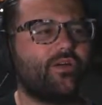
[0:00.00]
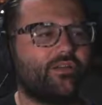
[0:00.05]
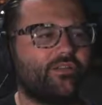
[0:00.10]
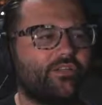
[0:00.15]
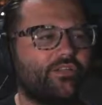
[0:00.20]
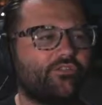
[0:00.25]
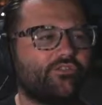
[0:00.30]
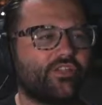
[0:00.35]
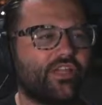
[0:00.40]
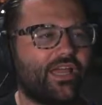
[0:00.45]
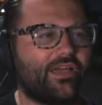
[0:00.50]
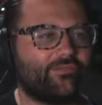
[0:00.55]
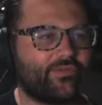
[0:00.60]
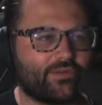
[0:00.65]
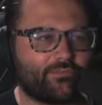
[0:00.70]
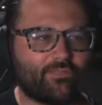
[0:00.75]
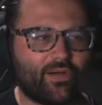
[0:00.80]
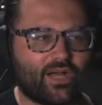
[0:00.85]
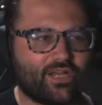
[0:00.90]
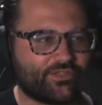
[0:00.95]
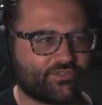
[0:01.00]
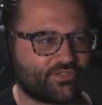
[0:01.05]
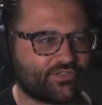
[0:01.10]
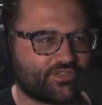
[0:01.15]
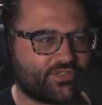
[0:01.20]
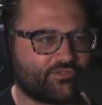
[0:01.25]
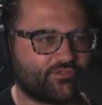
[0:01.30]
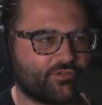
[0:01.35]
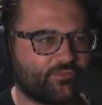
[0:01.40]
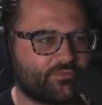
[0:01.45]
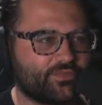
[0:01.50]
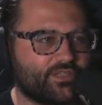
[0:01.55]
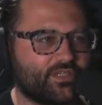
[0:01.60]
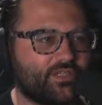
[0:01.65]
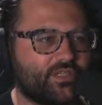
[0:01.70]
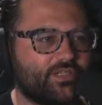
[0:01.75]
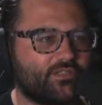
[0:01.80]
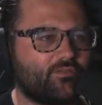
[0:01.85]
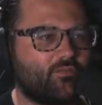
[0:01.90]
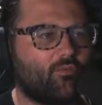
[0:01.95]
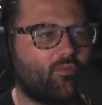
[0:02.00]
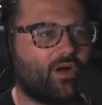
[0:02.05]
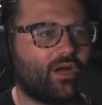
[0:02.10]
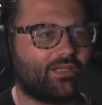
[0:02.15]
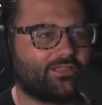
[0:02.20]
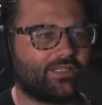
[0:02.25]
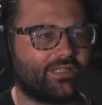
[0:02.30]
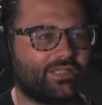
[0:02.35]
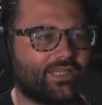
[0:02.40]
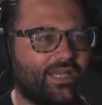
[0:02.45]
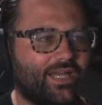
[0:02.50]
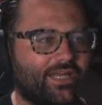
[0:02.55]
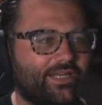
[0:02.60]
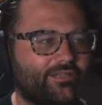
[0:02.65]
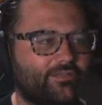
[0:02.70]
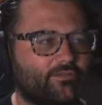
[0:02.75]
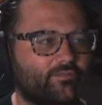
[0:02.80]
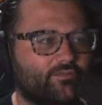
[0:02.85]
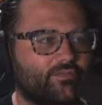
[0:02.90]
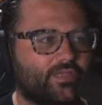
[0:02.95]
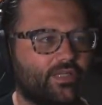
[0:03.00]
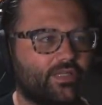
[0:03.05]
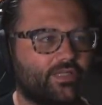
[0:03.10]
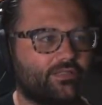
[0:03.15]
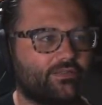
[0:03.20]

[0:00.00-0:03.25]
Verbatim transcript: usually have an imposter syndrome, so you need to walk the line of, like,